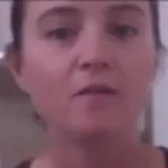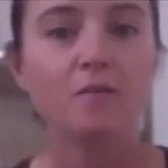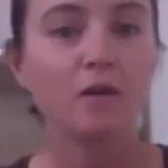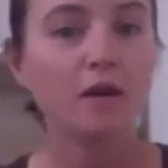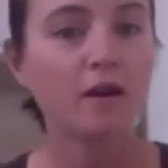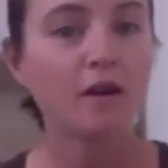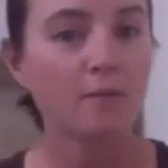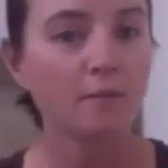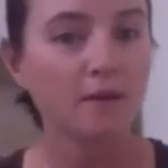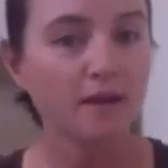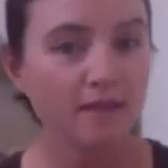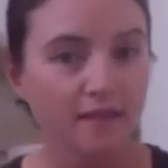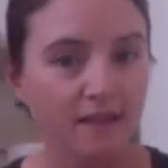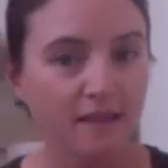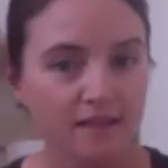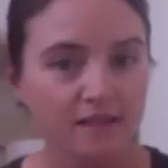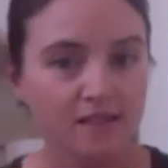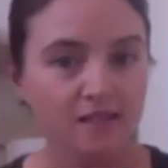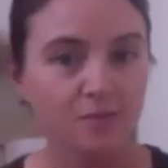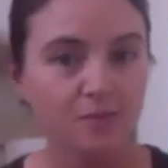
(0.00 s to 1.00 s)
when I'm in
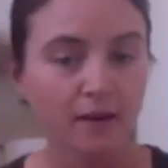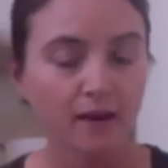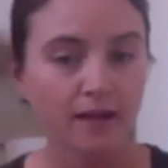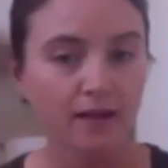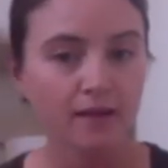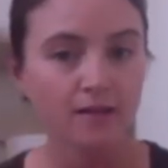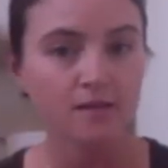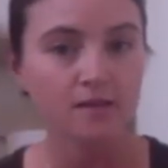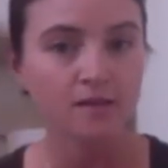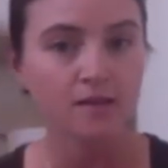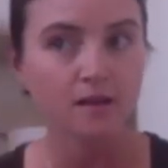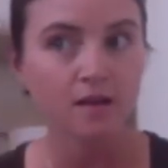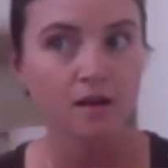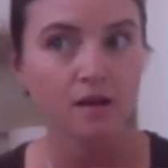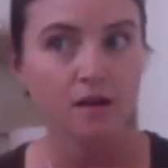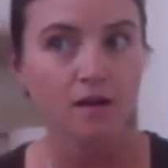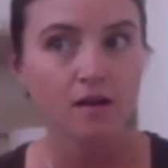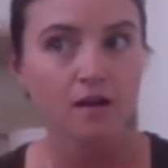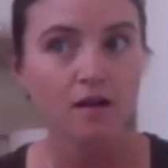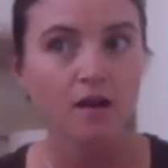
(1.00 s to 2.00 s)
this space,
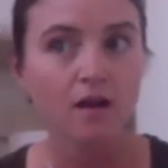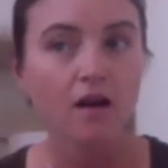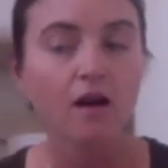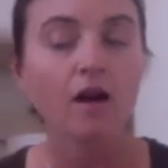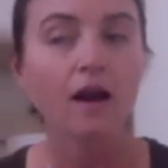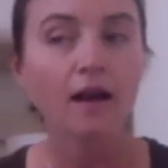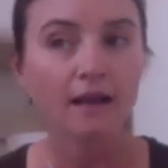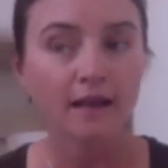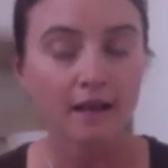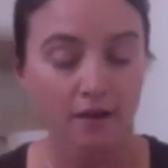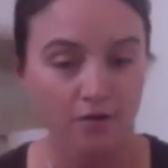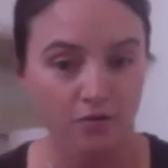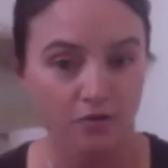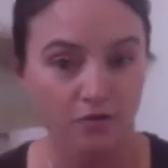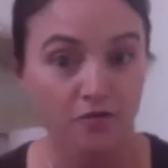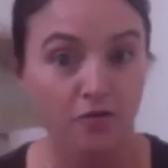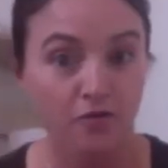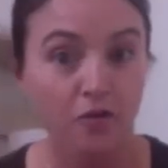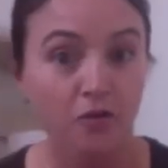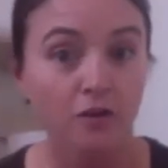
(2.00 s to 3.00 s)
I can
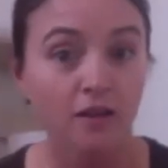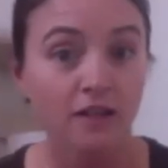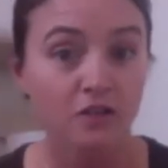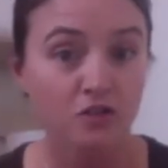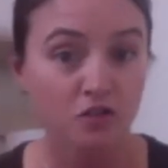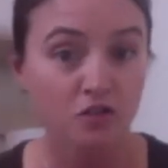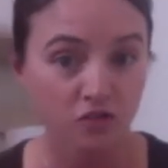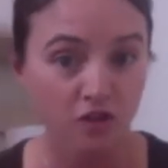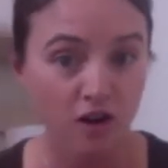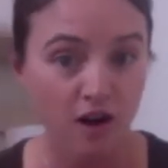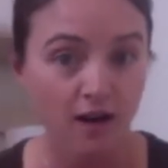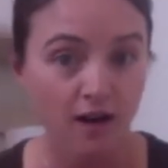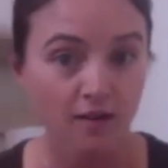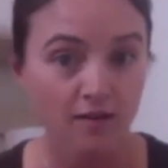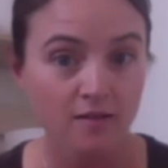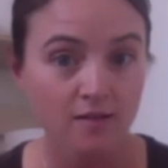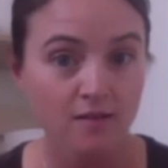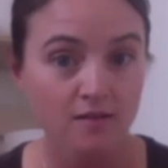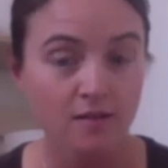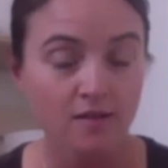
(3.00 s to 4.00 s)
fully
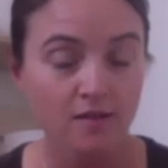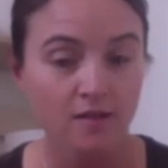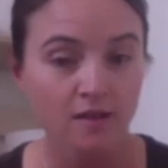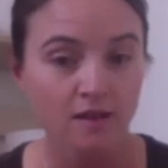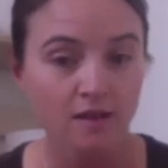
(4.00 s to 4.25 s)
trust